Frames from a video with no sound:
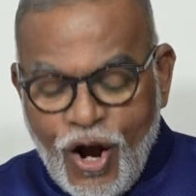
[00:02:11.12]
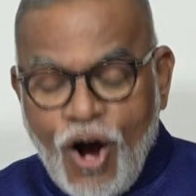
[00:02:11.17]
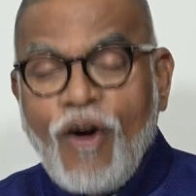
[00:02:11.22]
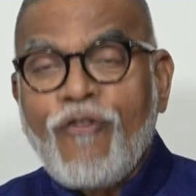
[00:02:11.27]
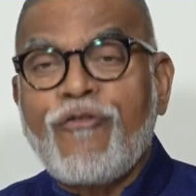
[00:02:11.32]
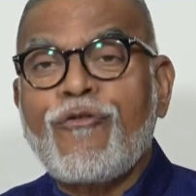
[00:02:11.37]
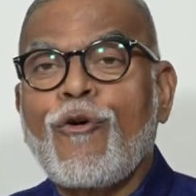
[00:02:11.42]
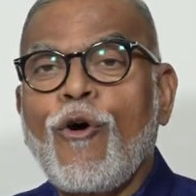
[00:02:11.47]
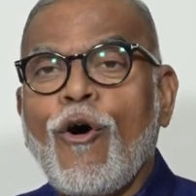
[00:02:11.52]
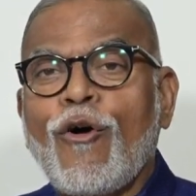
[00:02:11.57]

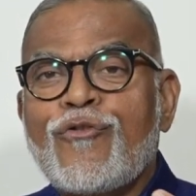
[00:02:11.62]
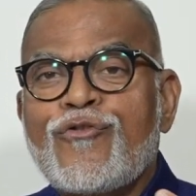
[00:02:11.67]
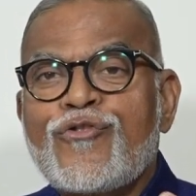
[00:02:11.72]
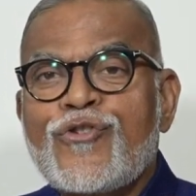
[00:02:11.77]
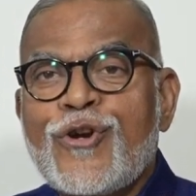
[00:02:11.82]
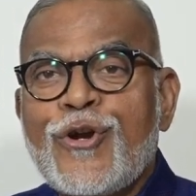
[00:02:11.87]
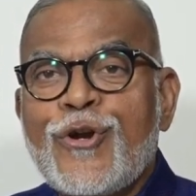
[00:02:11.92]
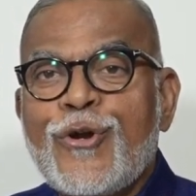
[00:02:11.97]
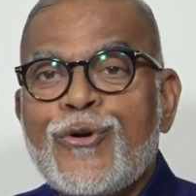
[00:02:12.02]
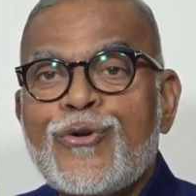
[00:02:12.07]
of
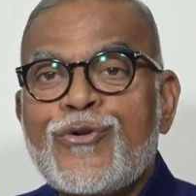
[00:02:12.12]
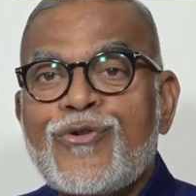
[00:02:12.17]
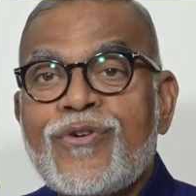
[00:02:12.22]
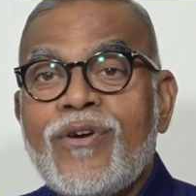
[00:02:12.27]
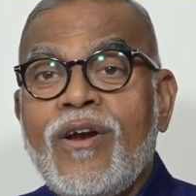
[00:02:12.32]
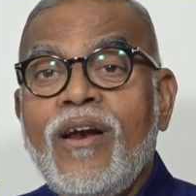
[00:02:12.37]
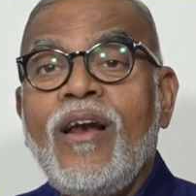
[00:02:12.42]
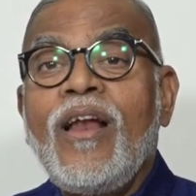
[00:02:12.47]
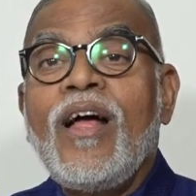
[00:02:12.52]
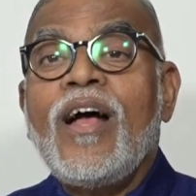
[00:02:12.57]

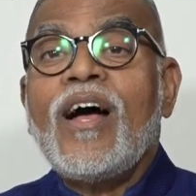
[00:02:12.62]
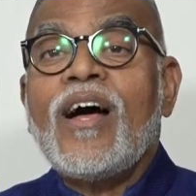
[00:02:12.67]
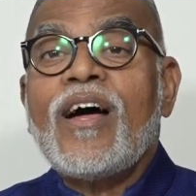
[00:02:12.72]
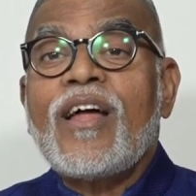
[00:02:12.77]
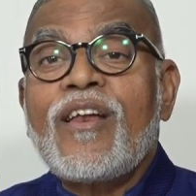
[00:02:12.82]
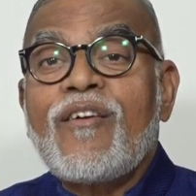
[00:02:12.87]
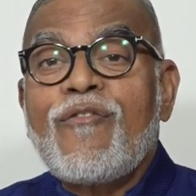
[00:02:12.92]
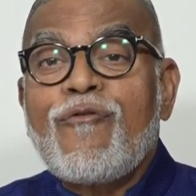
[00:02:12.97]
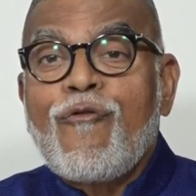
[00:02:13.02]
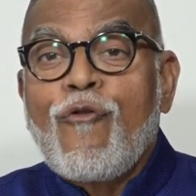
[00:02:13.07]
constitutional
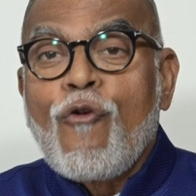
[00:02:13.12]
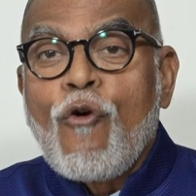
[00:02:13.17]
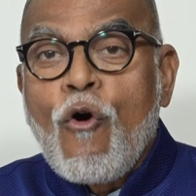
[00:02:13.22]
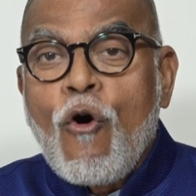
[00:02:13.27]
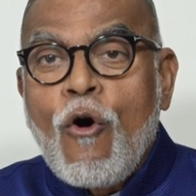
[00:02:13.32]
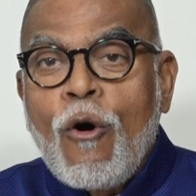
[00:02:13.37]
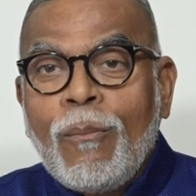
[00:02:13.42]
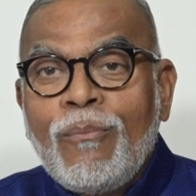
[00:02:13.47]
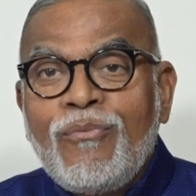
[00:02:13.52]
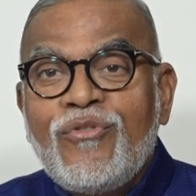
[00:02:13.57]

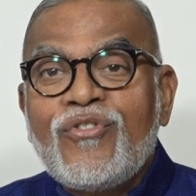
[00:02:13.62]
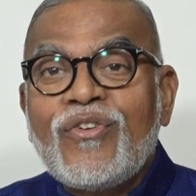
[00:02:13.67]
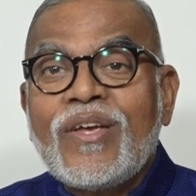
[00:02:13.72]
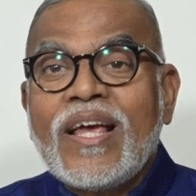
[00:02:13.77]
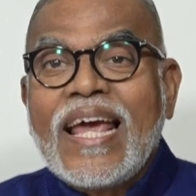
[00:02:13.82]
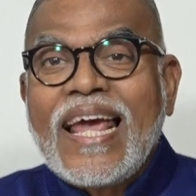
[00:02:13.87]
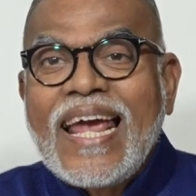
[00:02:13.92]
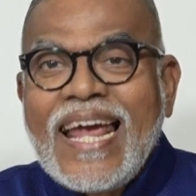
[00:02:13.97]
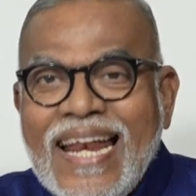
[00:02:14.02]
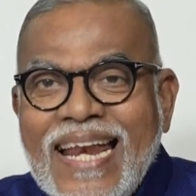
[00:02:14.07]
reforms
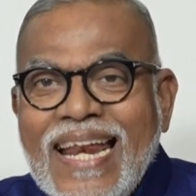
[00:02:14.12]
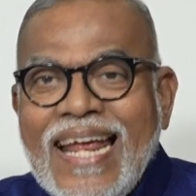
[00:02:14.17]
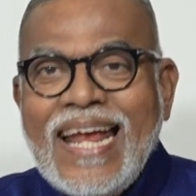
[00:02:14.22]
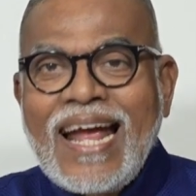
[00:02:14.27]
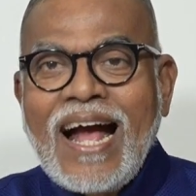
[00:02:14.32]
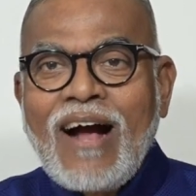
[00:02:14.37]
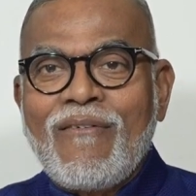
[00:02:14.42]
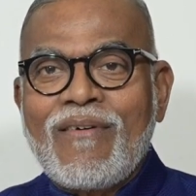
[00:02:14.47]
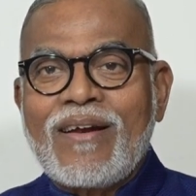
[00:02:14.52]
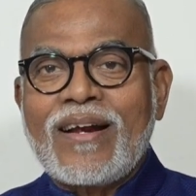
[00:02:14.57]
in
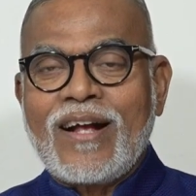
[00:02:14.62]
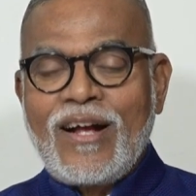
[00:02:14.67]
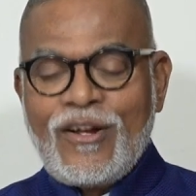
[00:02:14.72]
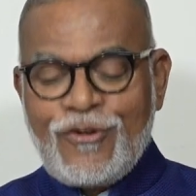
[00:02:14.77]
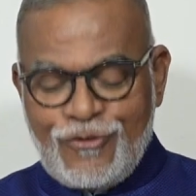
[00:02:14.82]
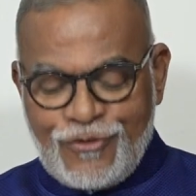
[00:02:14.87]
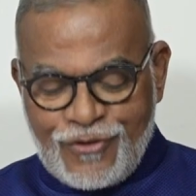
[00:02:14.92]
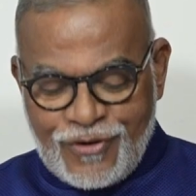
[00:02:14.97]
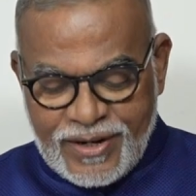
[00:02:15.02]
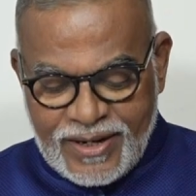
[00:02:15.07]
our
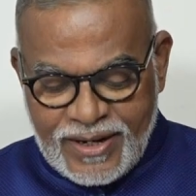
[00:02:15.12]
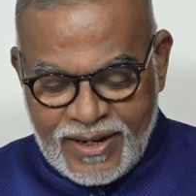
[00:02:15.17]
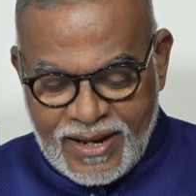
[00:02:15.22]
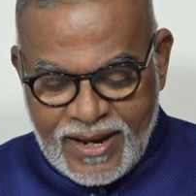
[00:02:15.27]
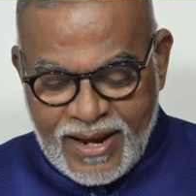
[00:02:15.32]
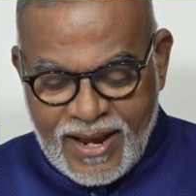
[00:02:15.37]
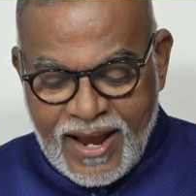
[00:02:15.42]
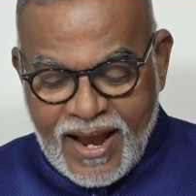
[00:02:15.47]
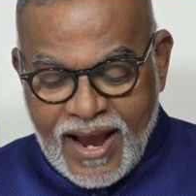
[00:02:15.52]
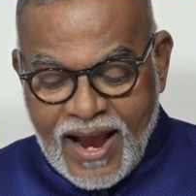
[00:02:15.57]
country
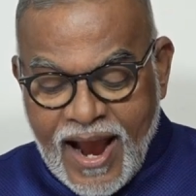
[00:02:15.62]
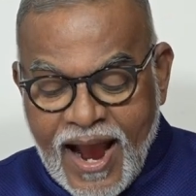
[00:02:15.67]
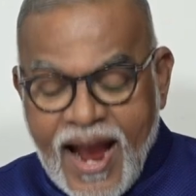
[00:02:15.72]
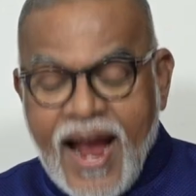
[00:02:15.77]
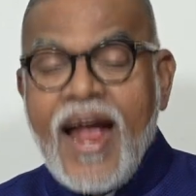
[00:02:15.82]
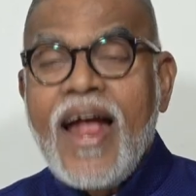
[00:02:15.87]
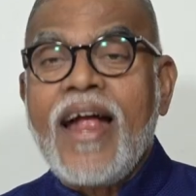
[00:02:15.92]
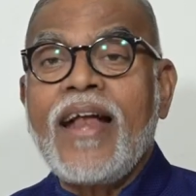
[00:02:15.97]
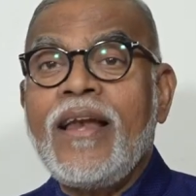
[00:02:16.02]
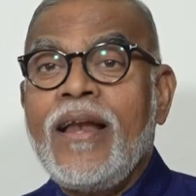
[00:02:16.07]

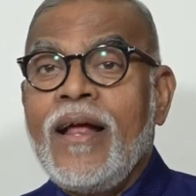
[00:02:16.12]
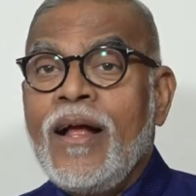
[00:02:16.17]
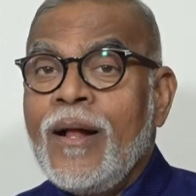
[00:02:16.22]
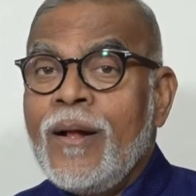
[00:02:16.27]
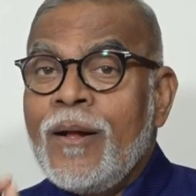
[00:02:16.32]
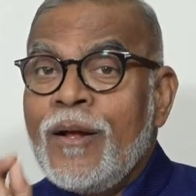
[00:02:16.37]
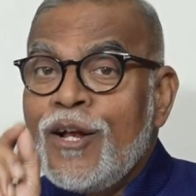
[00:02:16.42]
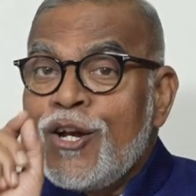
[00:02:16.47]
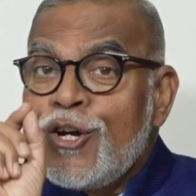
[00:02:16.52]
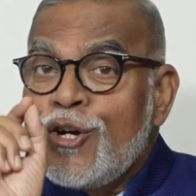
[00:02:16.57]
and
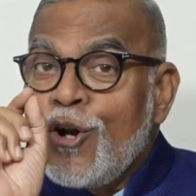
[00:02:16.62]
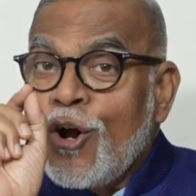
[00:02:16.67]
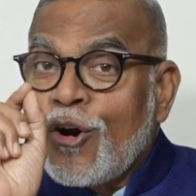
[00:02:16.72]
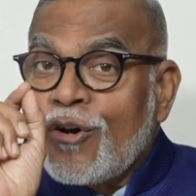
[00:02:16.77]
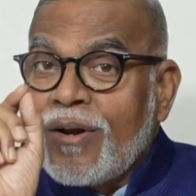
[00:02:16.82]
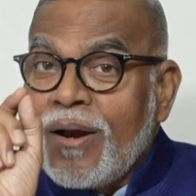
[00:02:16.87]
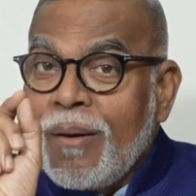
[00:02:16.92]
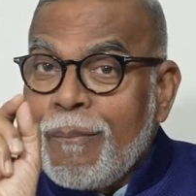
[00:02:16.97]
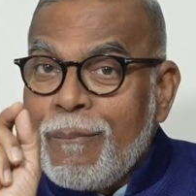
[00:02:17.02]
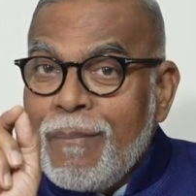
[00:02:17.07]

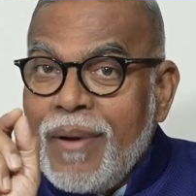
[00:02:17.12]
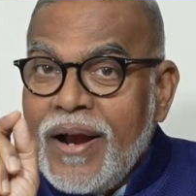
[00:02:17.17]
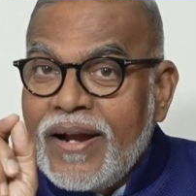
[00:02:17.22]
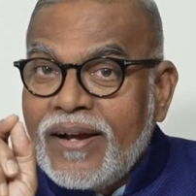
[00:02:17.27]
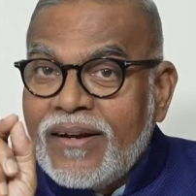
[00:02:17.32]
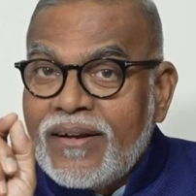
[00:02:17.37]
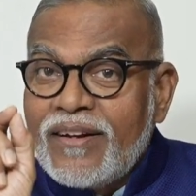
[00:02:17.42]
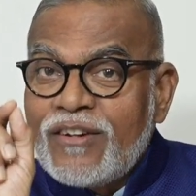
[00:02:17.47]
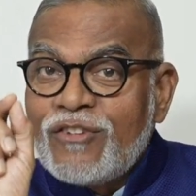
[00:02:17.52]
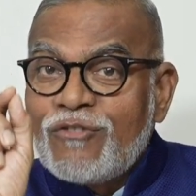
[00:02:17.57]
Dr.
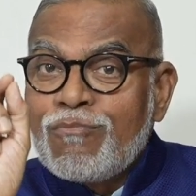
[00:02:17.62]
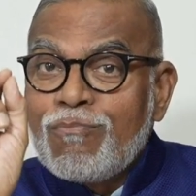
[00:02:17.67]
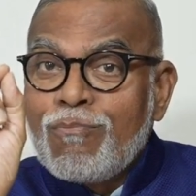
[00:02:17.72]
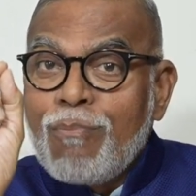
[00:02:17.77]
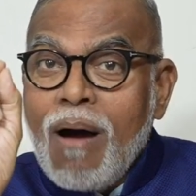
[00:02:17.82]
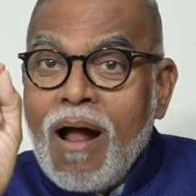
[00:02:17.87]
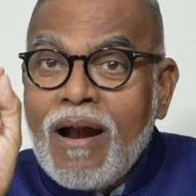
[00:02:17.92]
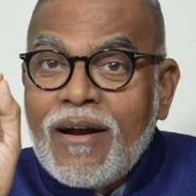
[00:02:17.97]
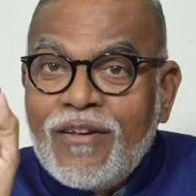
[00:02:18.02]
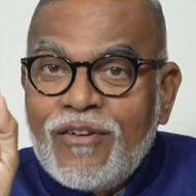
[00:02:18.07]
Ambedkar's
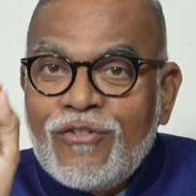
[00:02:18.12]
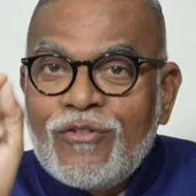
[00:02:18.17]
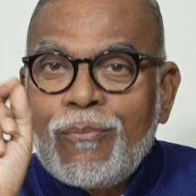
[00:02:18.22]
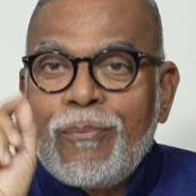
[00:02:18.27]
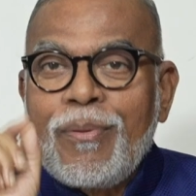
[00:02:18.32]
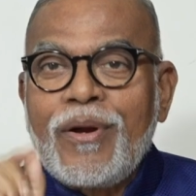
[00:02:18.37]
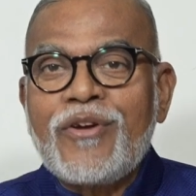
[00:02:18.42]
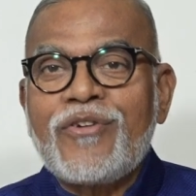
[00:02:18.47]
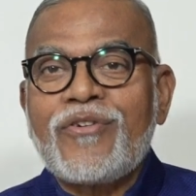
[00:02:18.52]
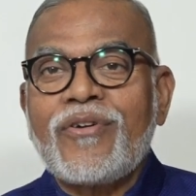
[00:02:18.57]

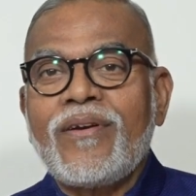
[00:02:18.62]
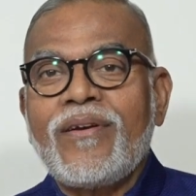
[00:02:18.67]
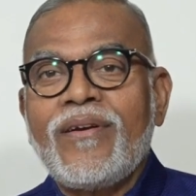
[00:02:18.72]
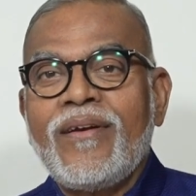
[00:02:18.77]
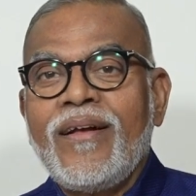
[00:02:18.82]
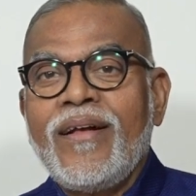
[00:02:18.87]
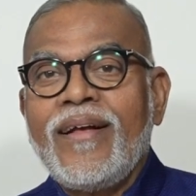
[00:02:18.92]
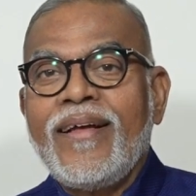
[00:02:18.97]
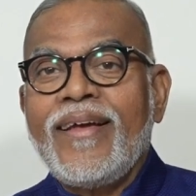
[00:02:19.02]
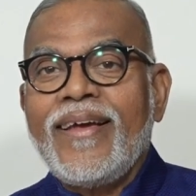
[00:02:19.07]
participation
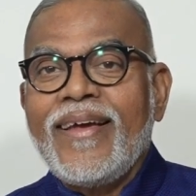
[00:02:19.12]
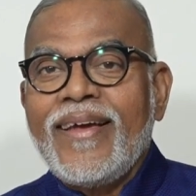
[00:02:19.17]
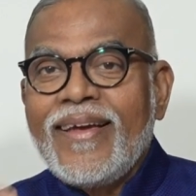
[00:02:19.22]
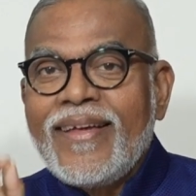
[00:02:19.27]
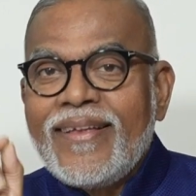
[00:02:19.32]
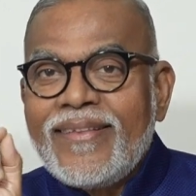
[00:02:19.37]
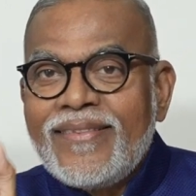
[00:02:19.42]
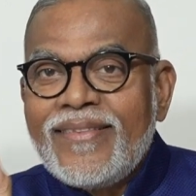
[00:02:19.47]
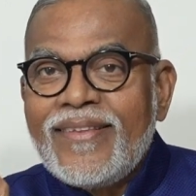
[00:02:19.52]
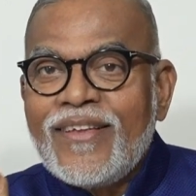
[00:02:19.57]

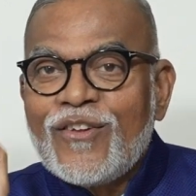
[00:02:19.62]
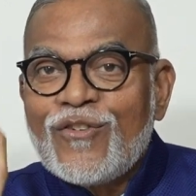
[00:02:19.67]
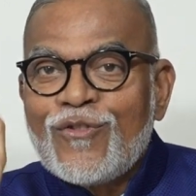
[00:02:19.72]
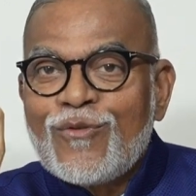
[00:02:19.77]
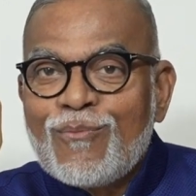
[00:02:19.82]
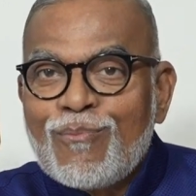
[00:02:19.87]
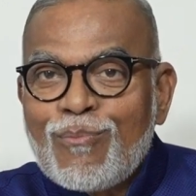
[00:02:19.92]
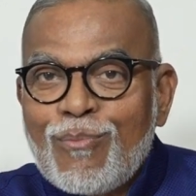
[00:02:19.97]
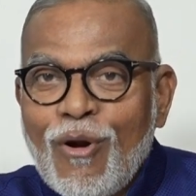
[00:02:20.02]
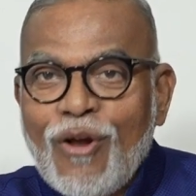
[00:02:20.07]
in this
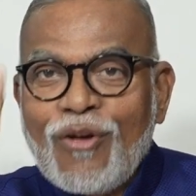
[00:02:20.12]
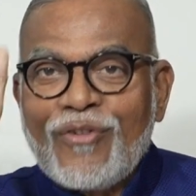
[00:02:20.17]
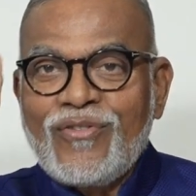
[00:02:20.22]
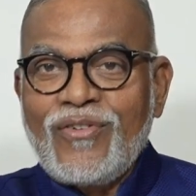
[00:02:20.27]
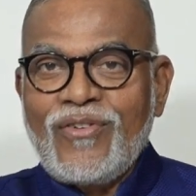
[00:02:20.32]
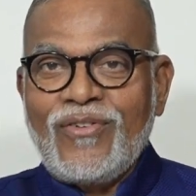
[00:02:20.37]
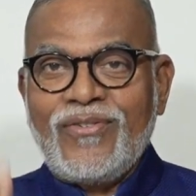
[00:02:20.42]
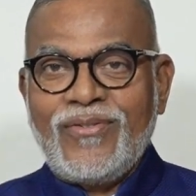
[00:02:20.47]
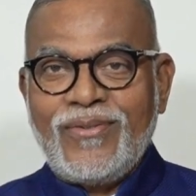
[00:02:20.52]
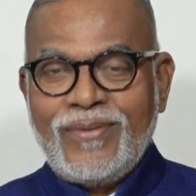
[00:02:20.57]

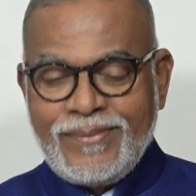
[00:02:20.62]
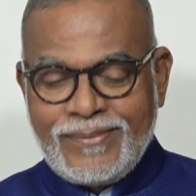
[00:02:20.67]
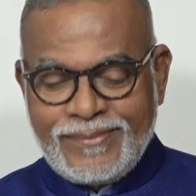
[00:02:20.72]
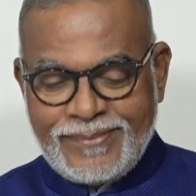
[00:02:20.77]
process.